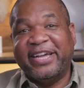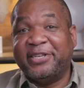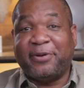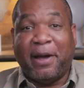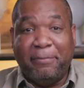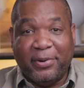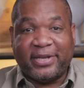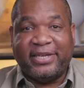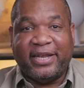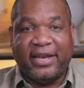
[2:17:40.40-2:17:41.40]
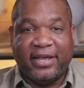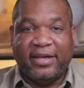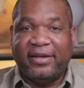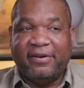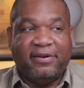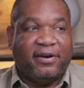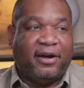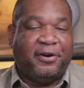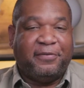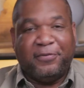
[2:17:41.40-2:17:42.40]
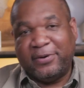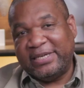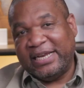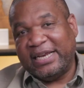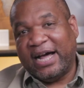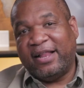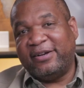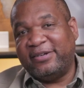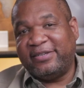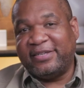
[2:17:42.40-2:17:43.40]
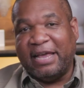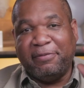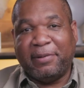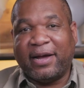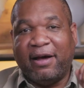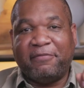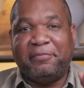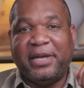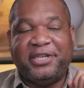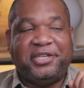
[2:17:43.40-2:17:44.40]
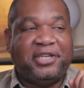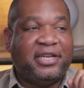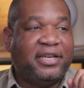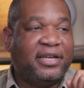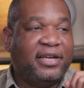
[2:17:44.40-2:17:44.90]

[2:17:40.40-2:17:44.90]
So I booked it. $114, gave me my confirmation,